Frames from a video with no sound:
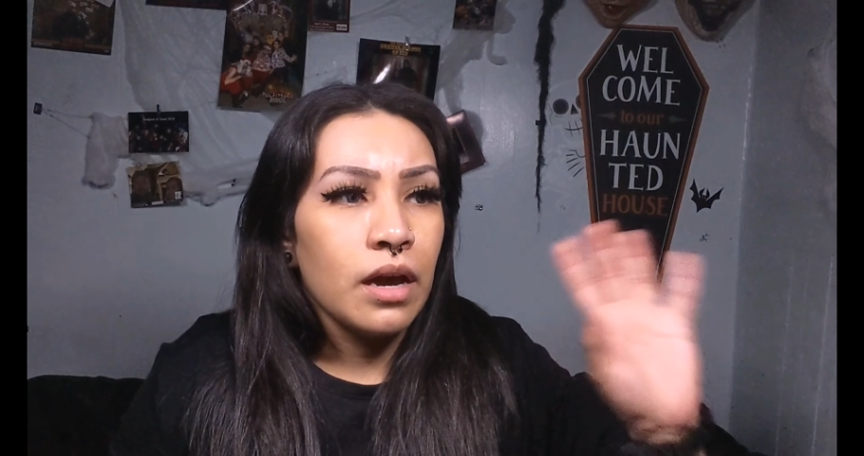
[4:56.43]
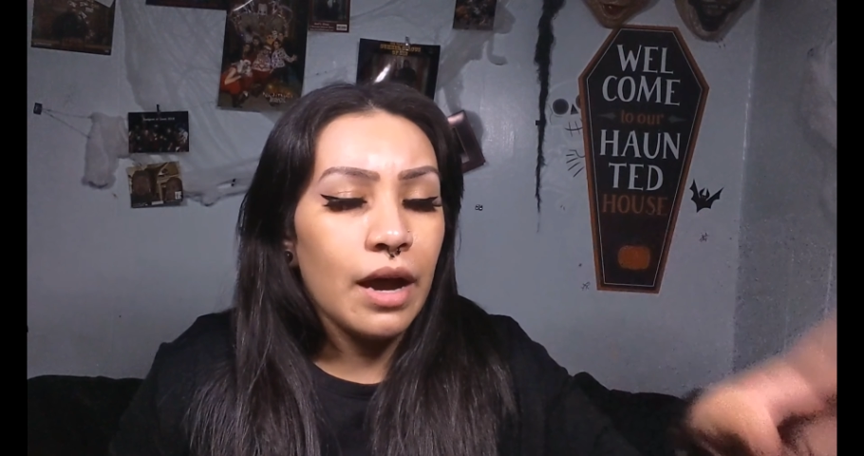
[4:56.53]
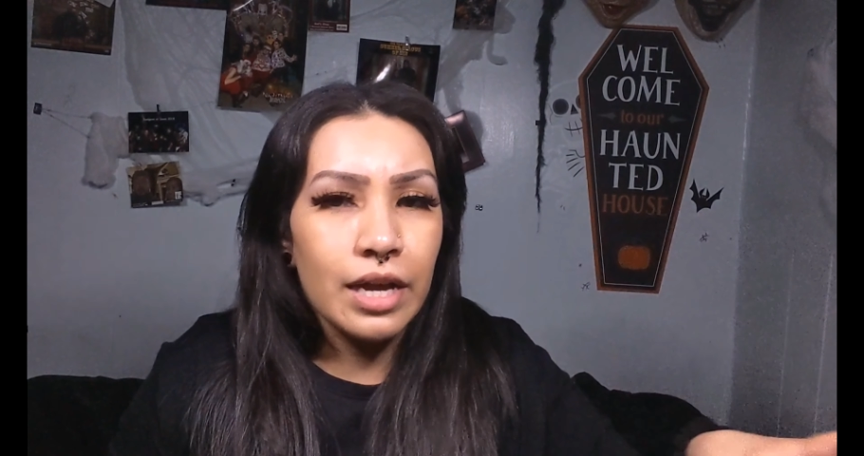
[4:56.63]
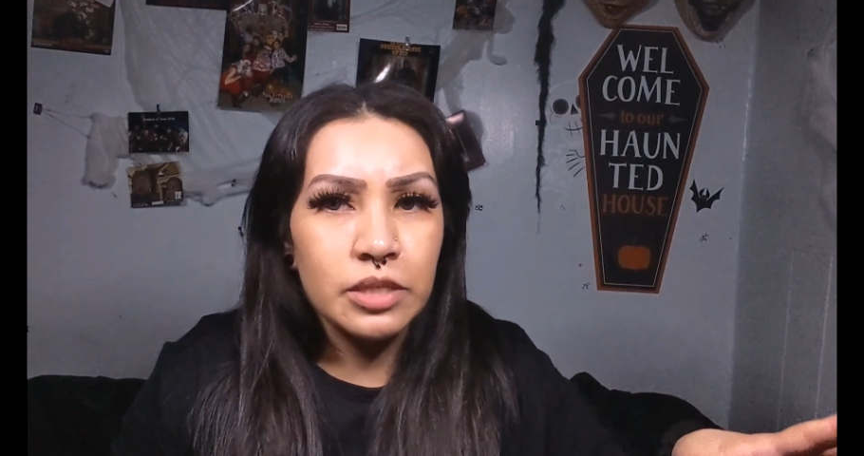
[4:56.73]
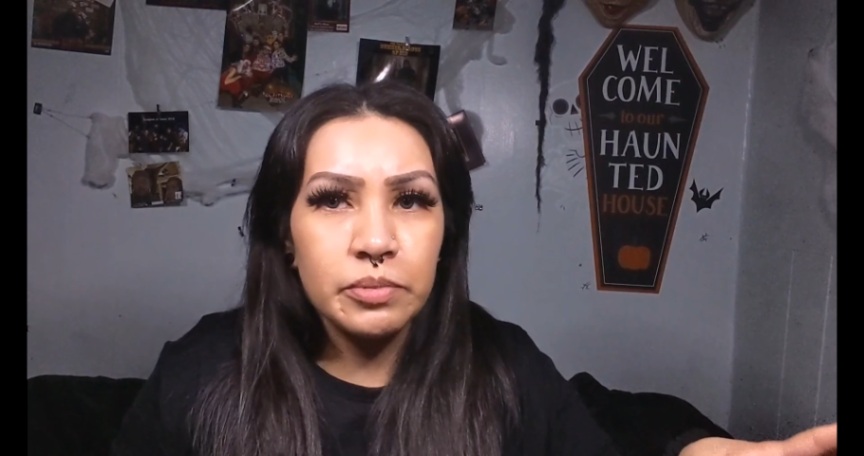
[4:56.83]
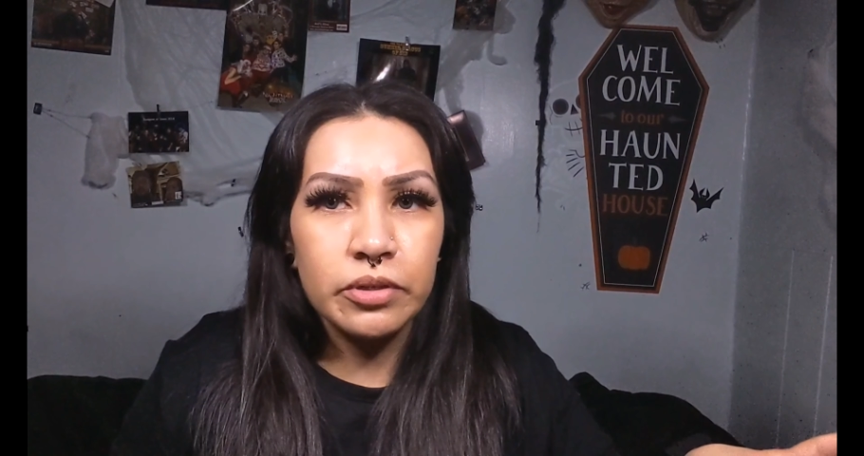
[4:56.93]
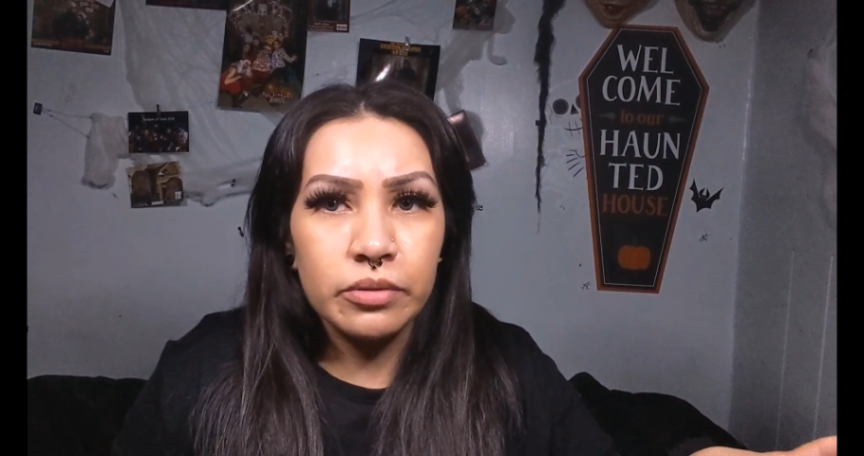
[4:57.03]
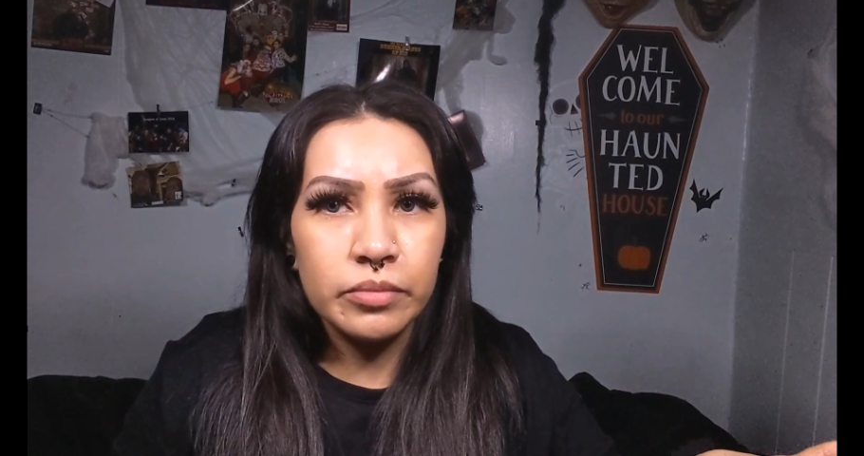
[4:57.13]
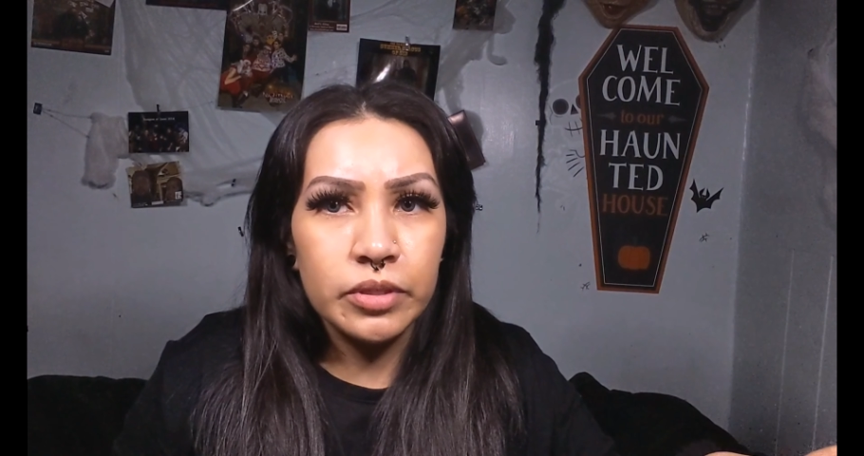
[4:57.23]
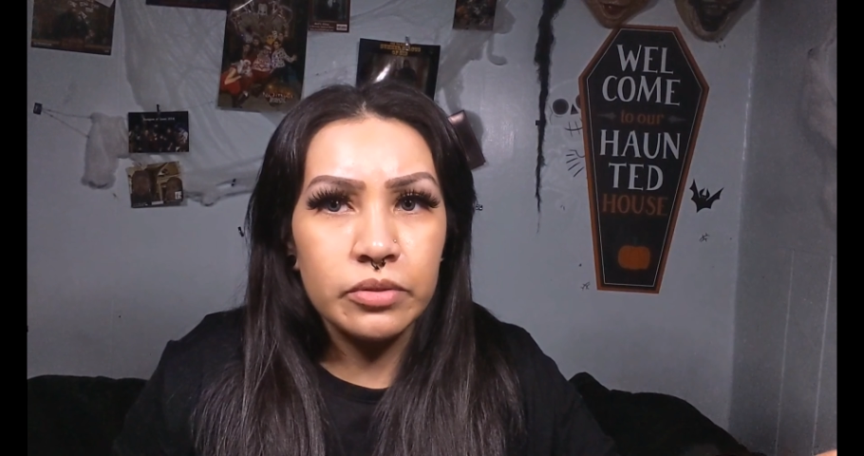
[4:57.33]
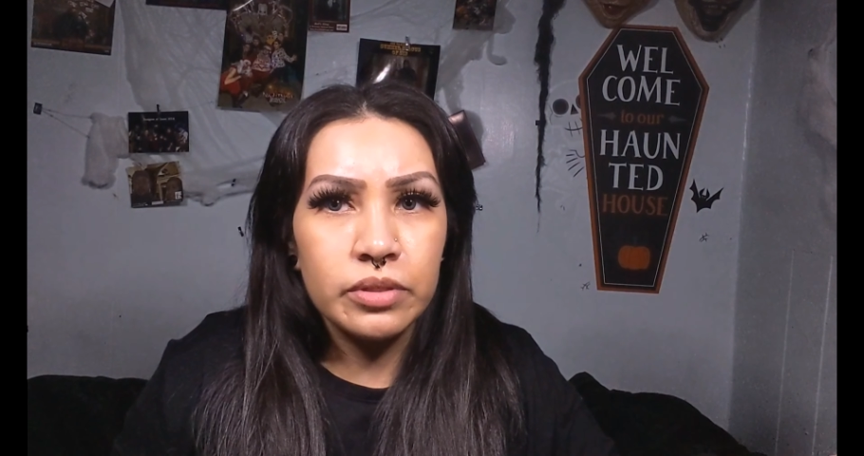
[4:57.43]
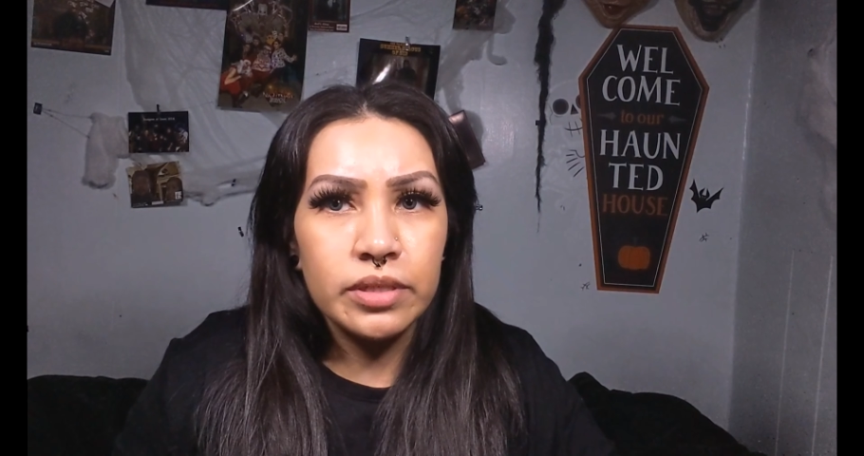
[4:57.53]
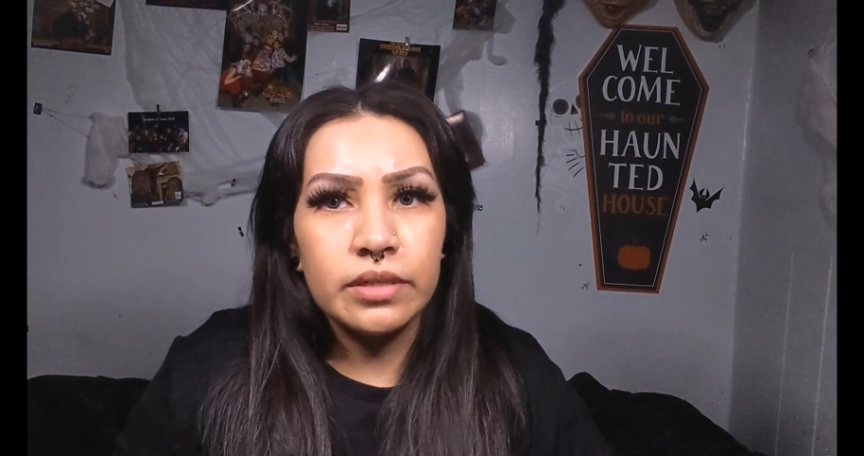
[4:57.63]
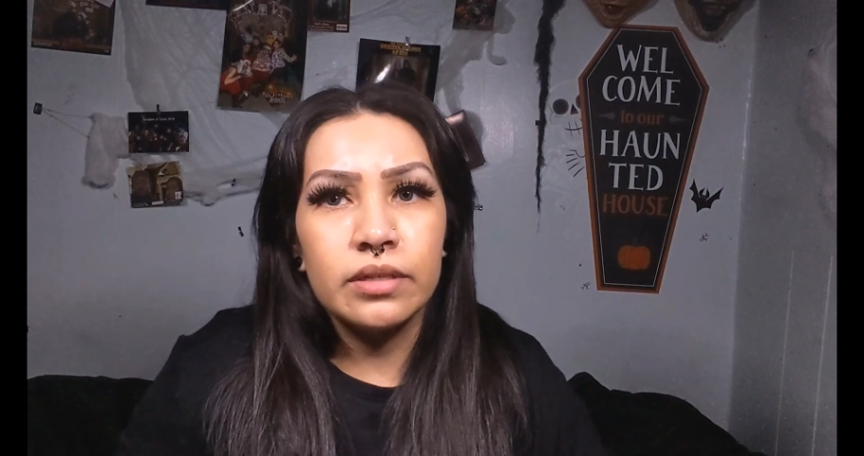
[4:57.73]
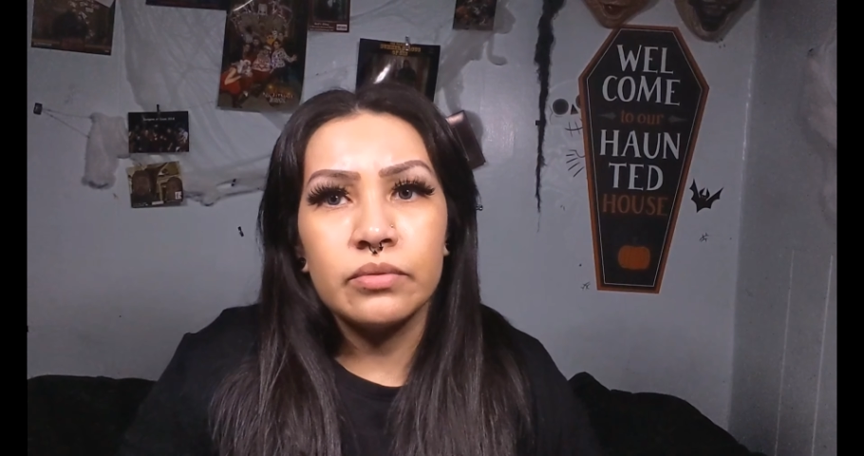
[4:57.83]
hospital
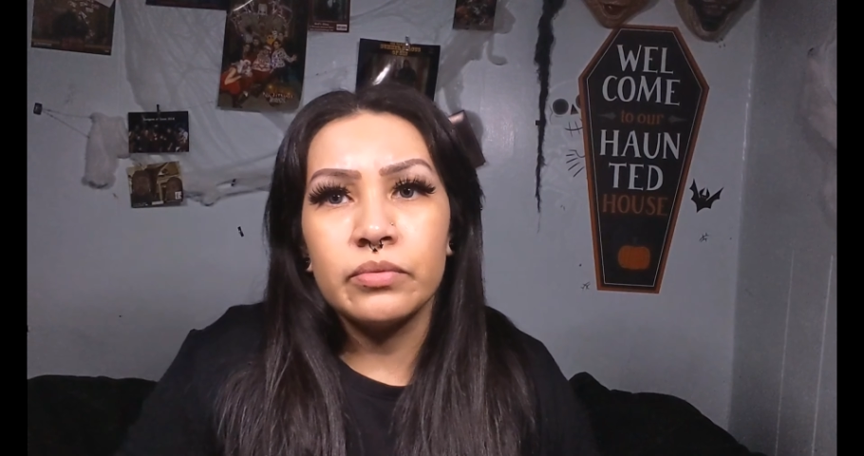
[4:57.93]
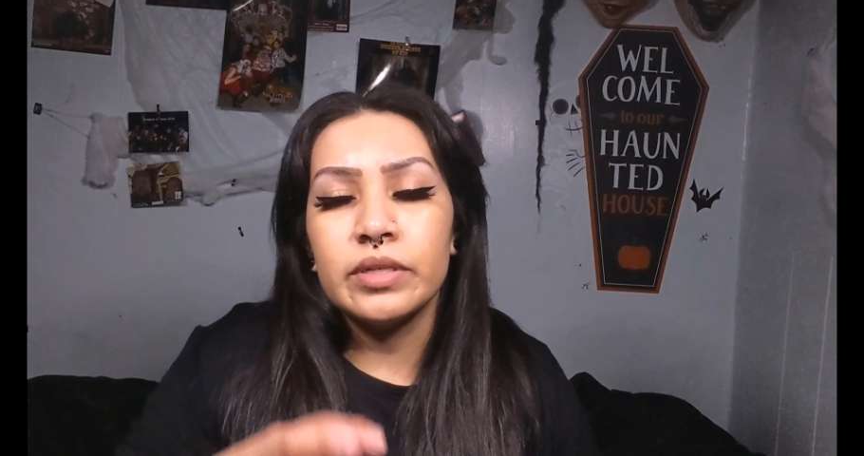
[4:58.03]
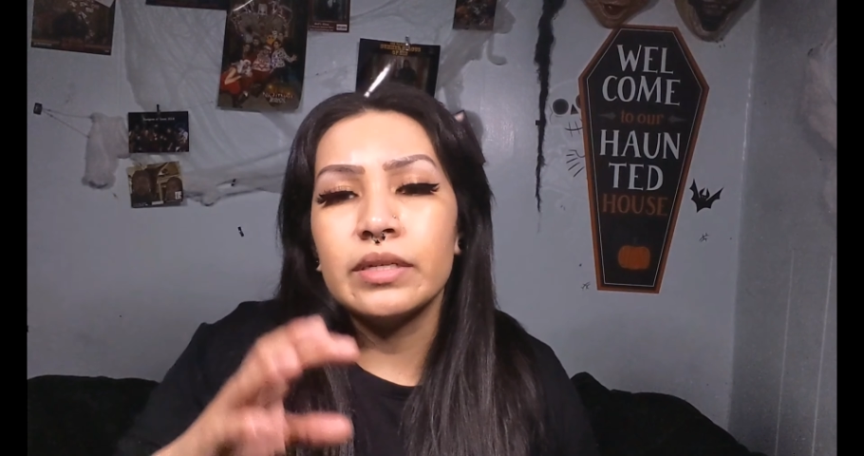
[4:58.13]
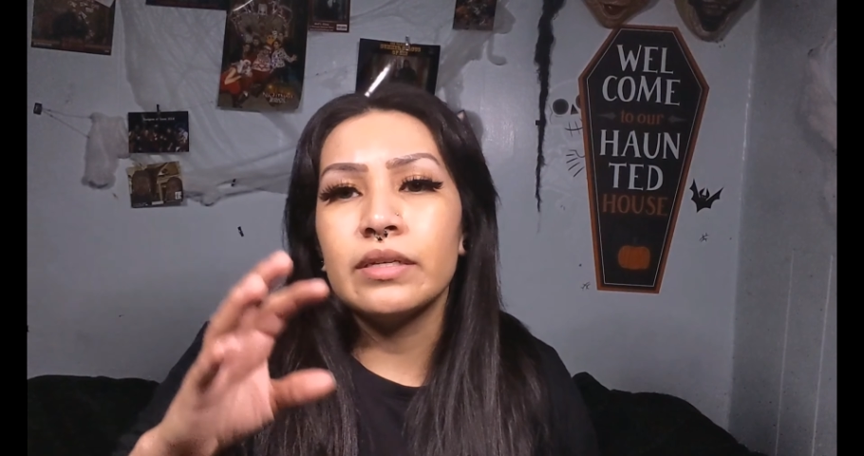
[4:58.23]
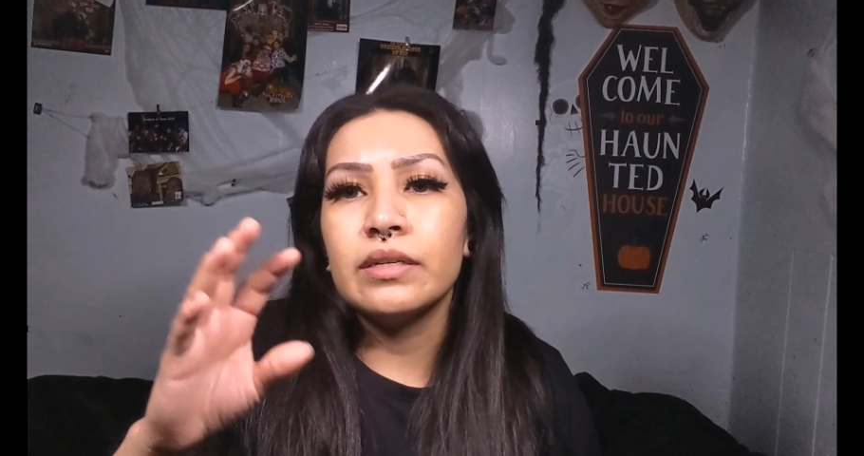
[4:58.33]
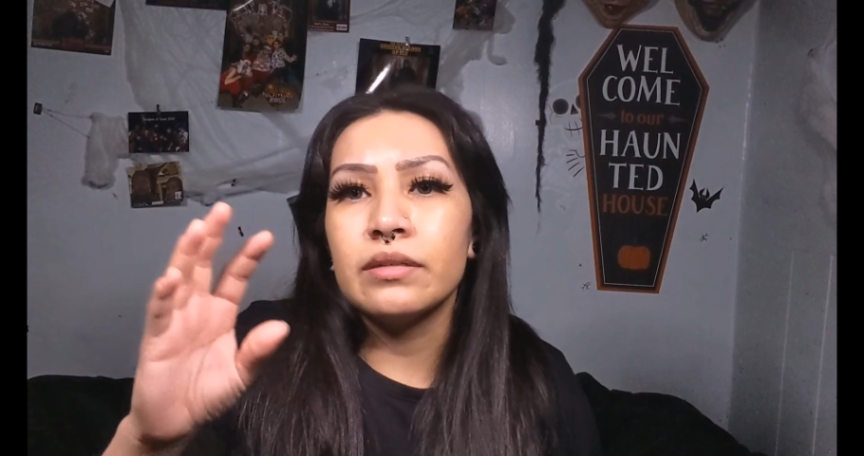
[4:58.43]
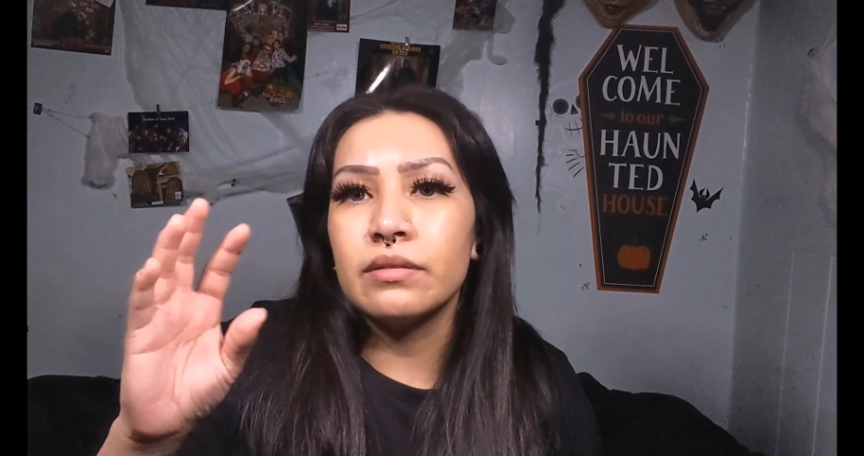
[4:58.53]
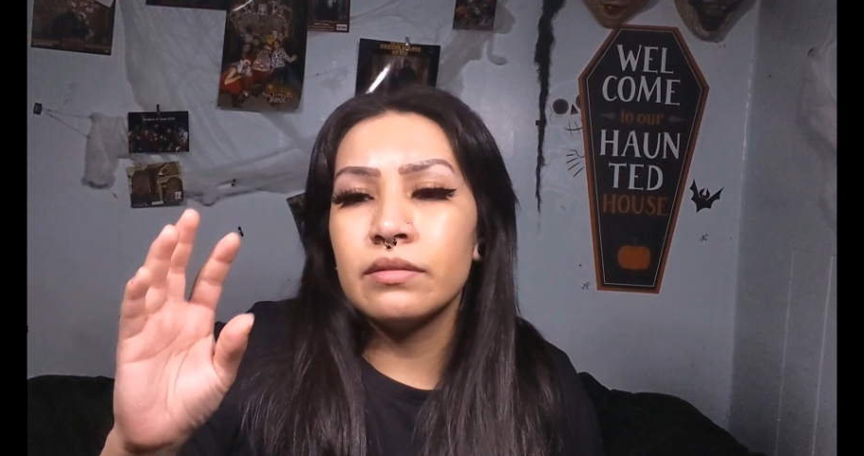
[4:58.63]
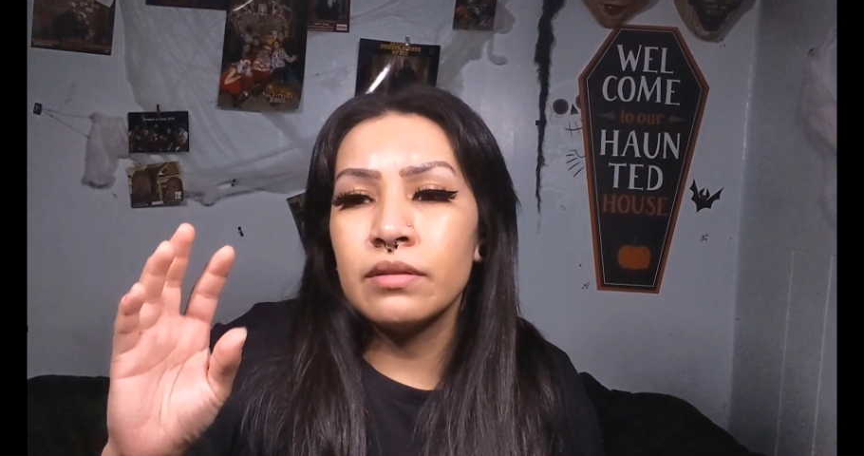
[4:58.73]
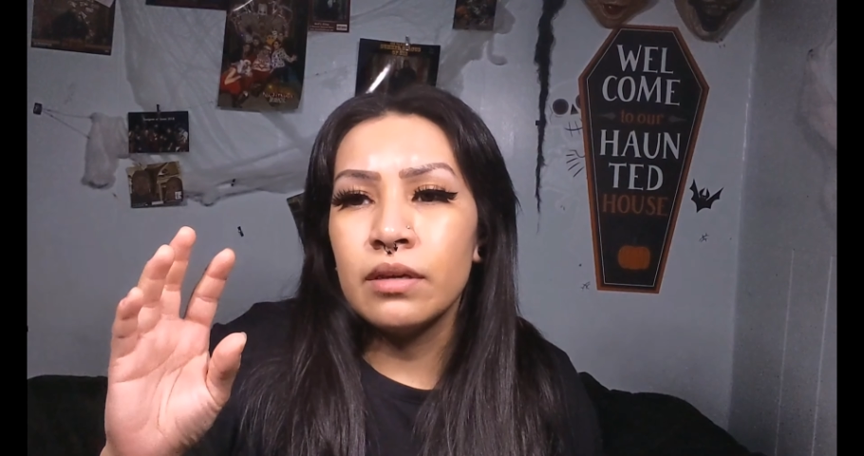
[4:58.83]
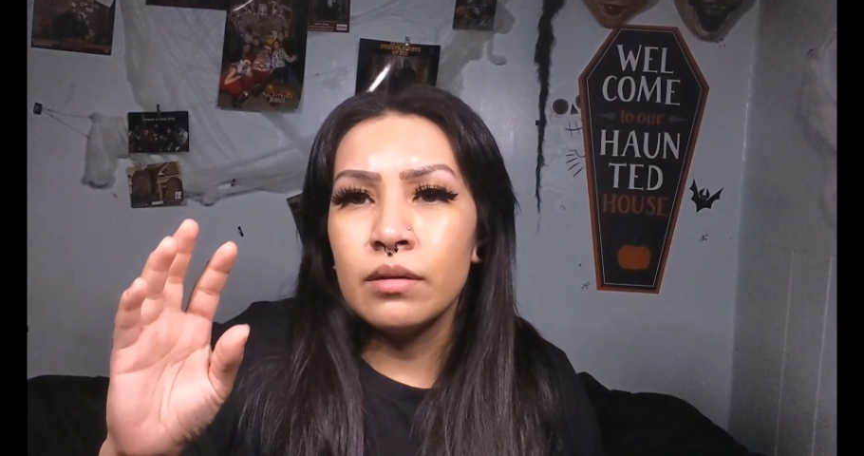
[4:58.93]
music with